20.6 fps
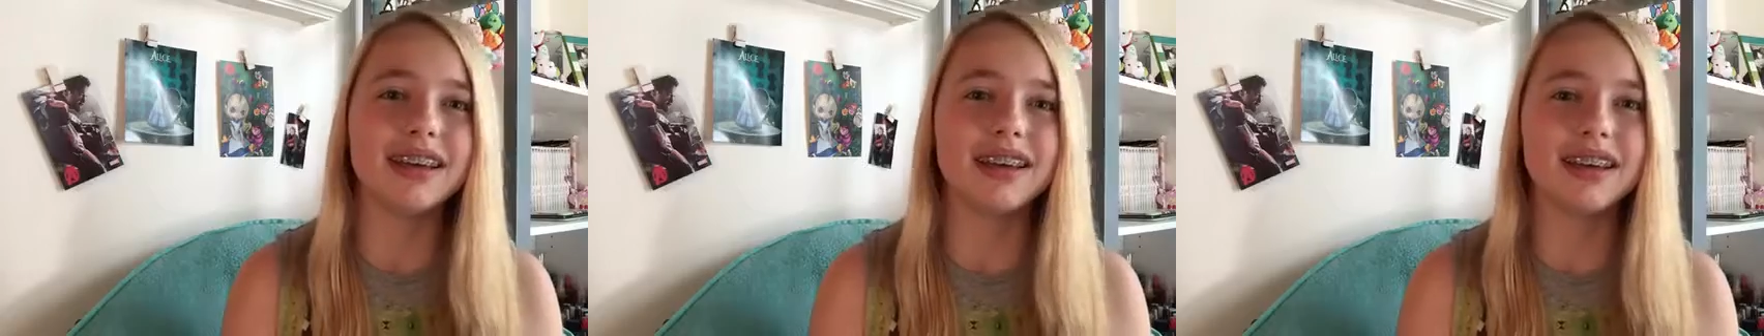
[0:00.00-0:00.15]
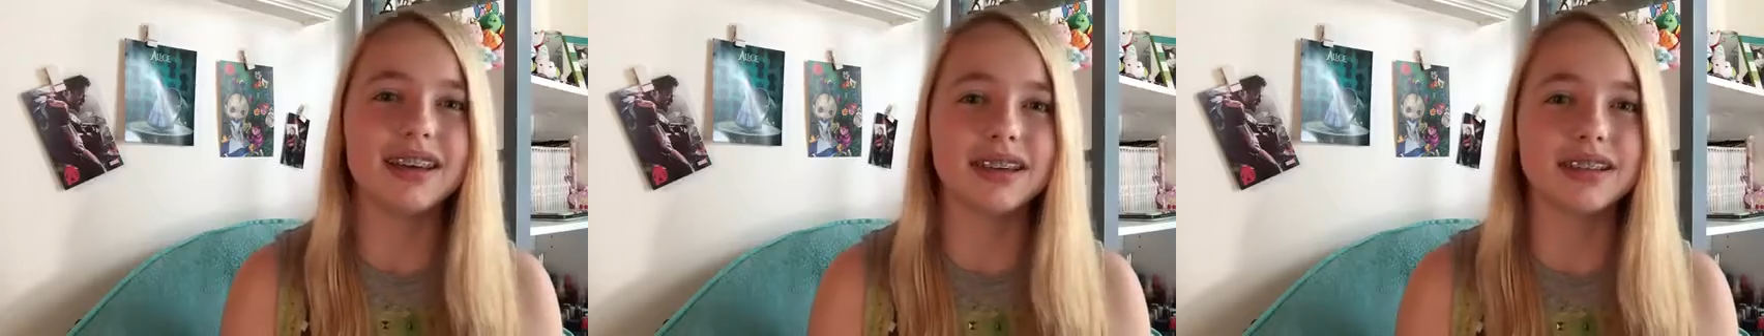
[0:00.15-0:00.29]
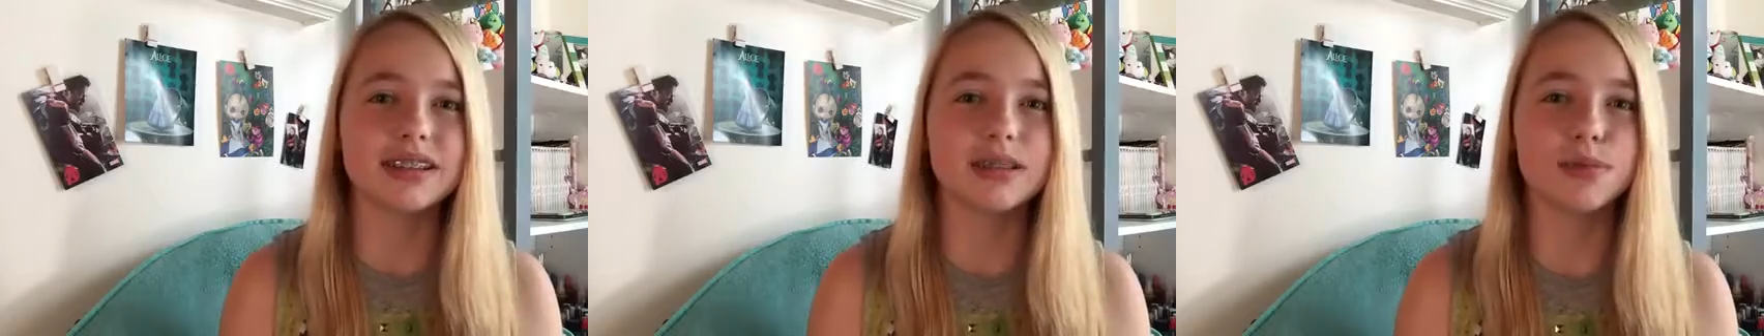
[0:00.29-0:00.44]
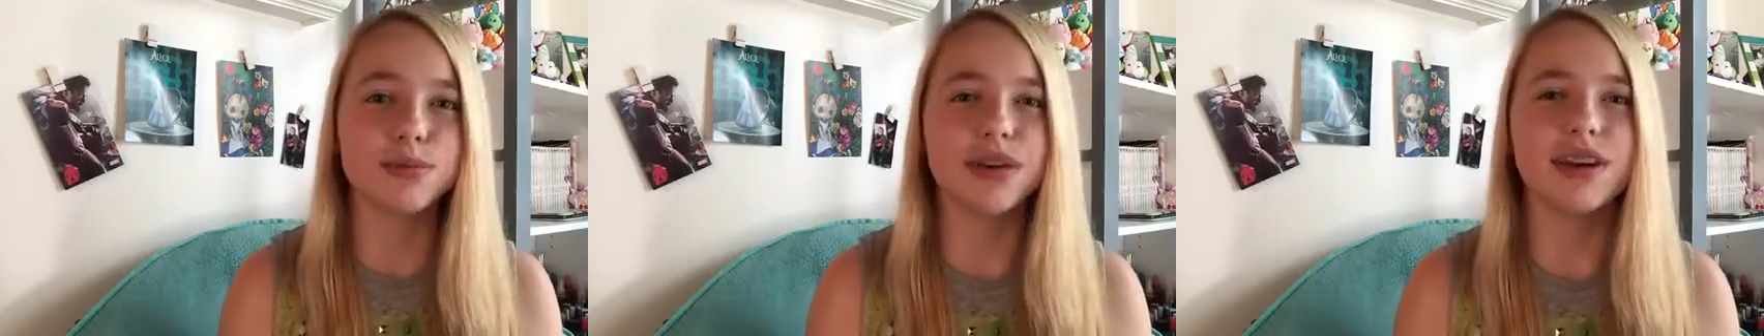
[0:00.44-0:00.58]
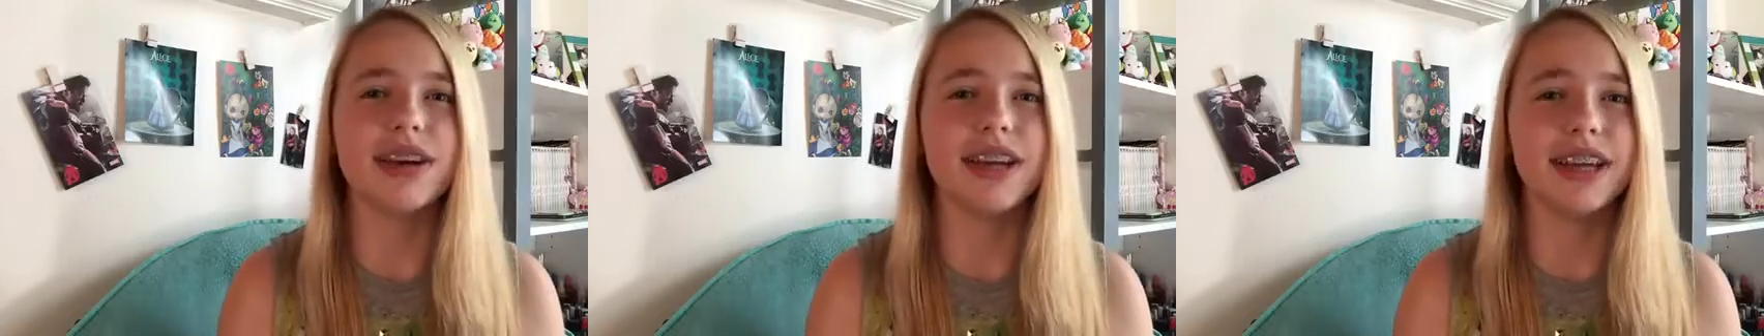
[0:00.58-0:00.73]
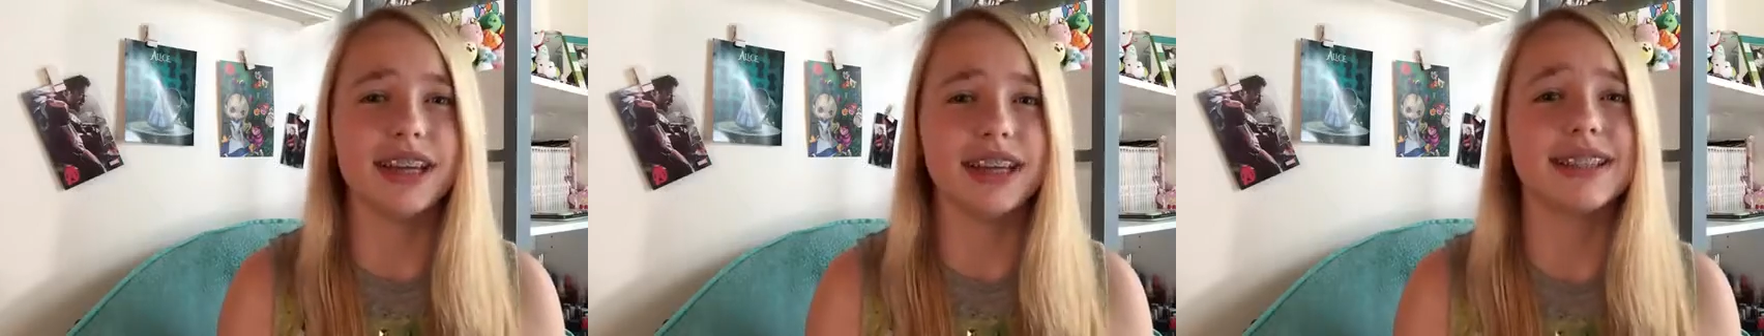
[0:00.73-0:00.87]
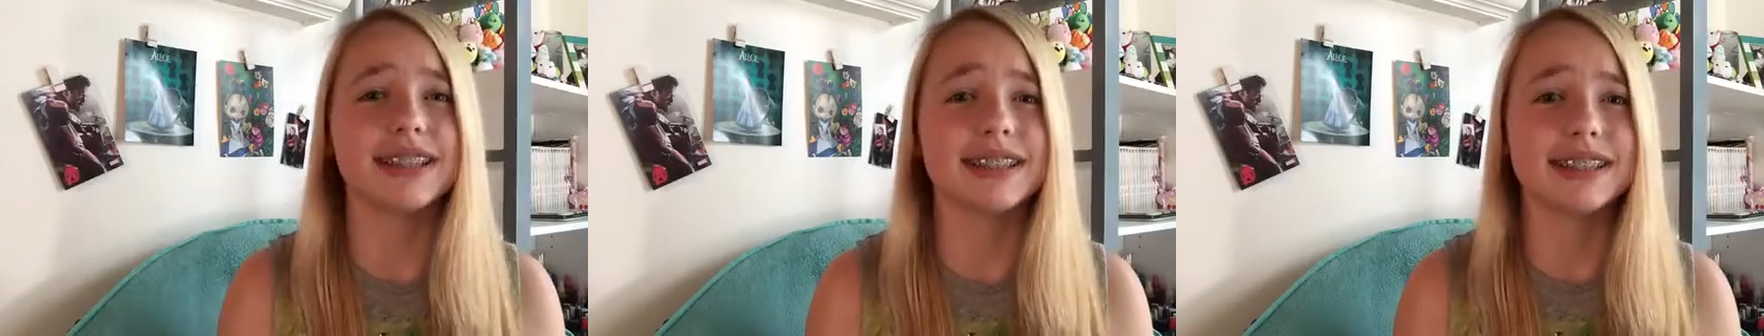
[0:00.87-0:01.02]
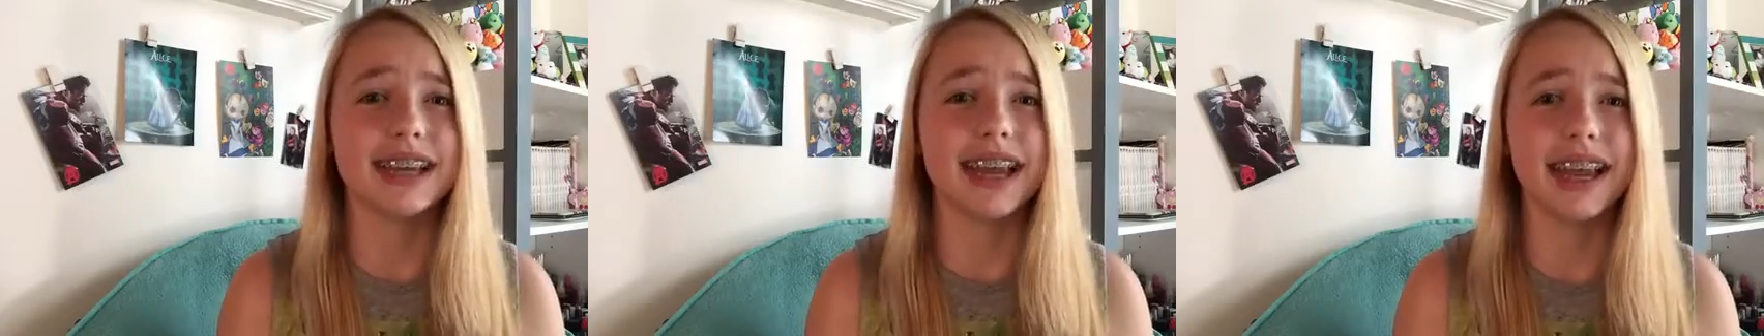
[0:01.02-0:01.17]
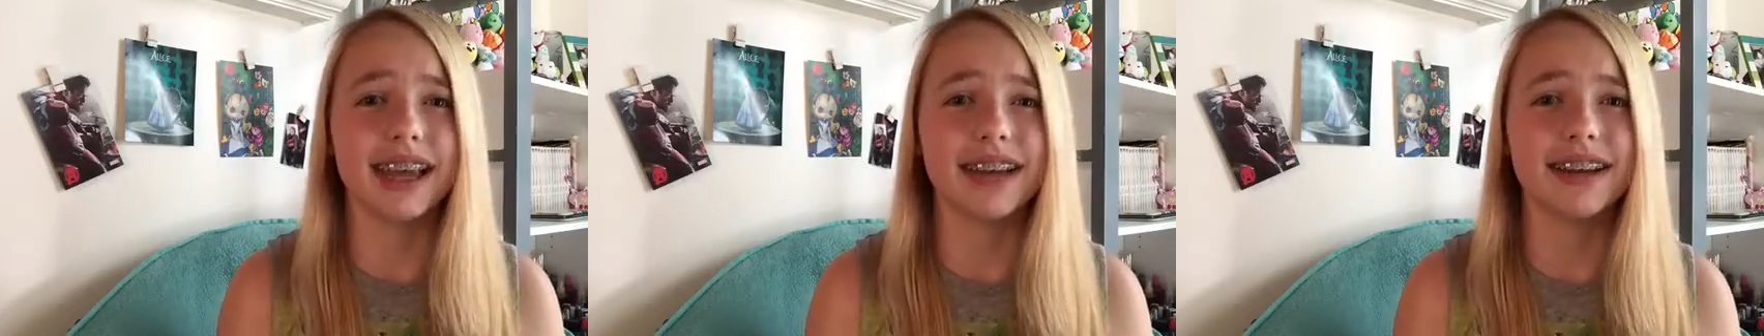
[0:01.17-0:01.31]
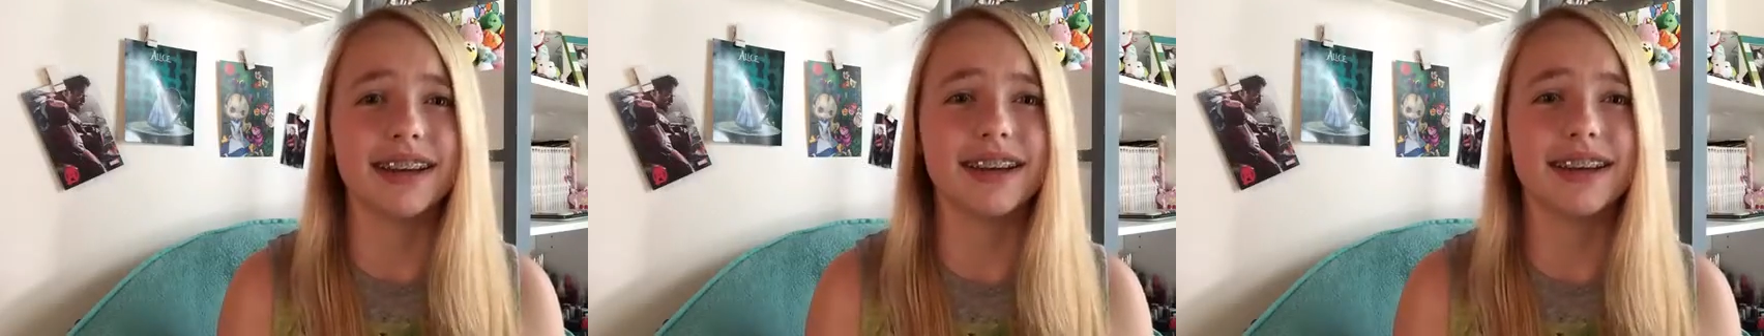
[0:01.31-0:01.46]
gets pretty
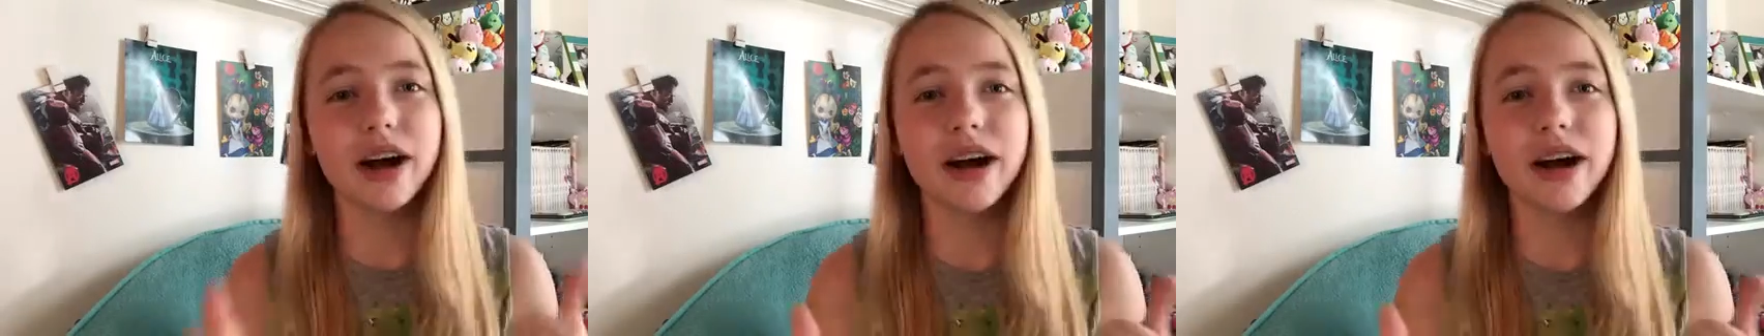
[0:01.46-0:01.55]
insane.